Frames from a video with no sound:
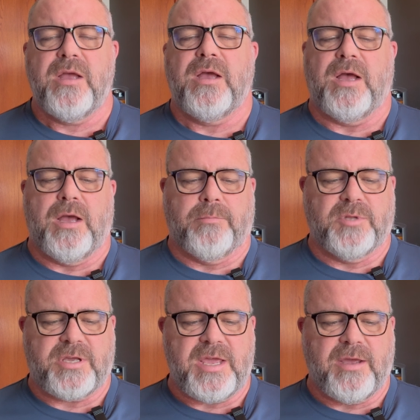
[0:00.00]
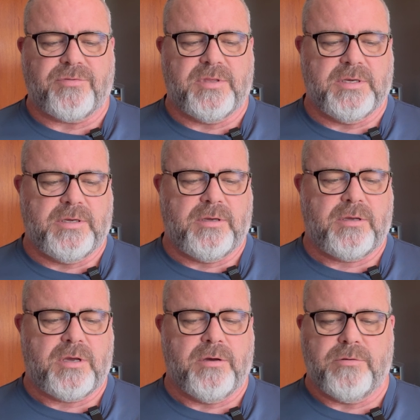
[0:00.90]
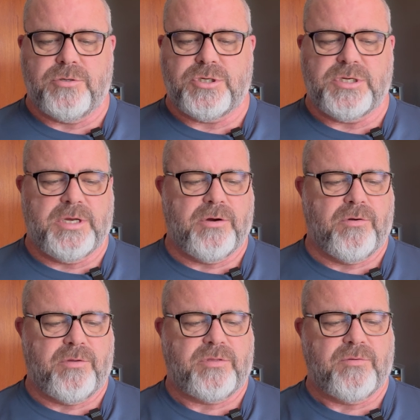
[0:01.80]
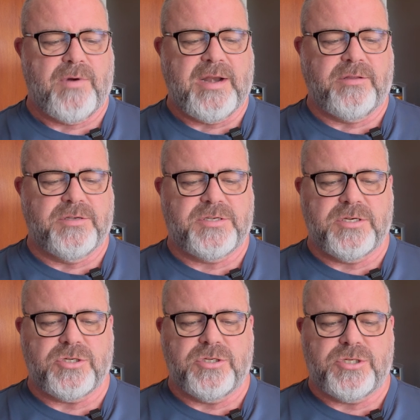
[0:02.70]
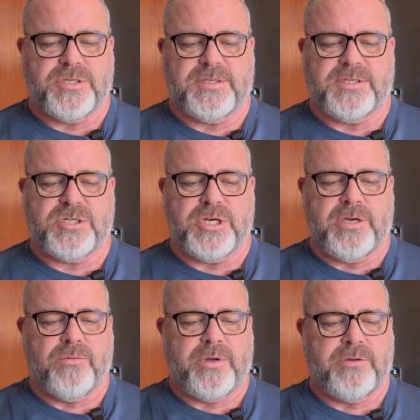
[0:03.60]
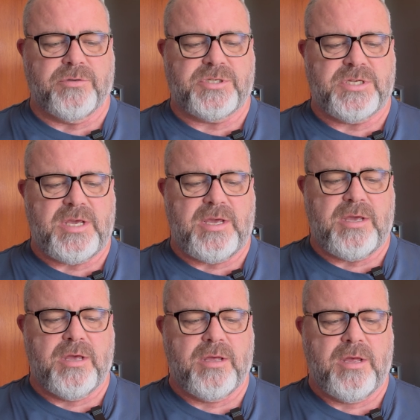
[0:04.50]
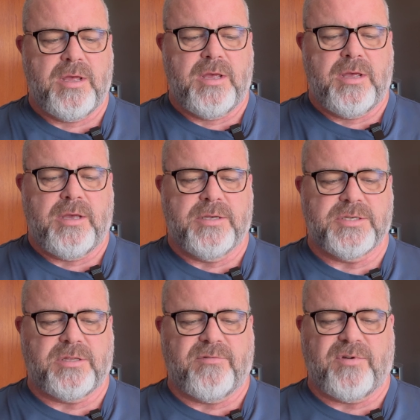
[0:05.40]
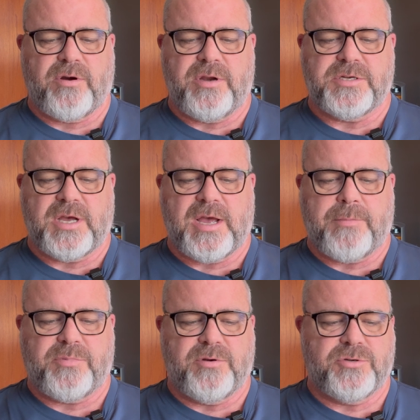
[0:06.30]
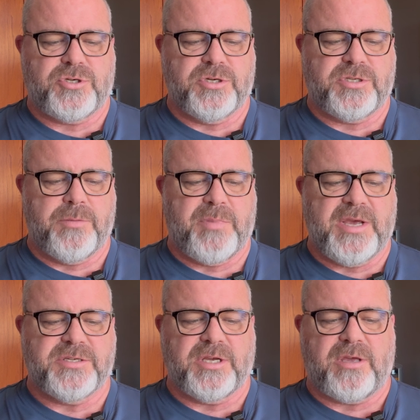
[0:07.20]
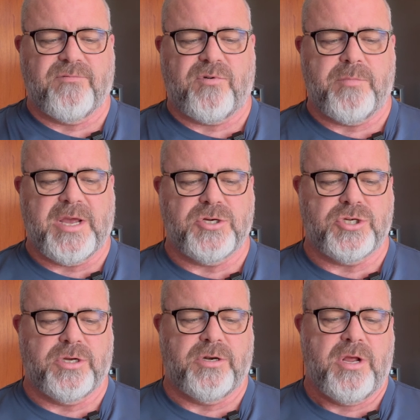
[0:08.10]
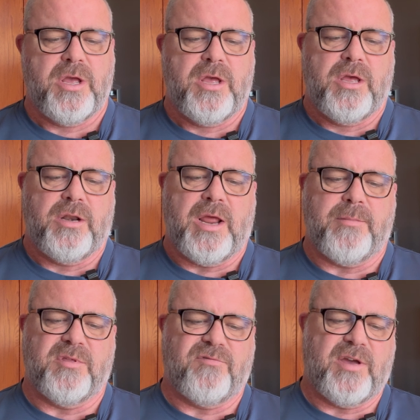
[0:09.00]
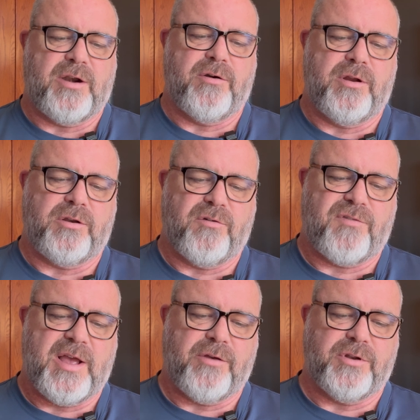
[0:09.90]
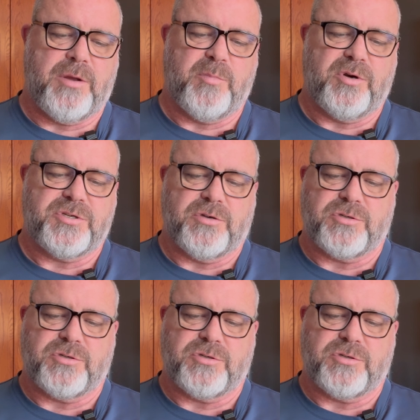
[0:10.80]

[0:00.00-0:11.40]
looking at the code sheet or the rating decision sheet, what you'll see is at the very top, there's just the basic information, name of the veteran, your file number, social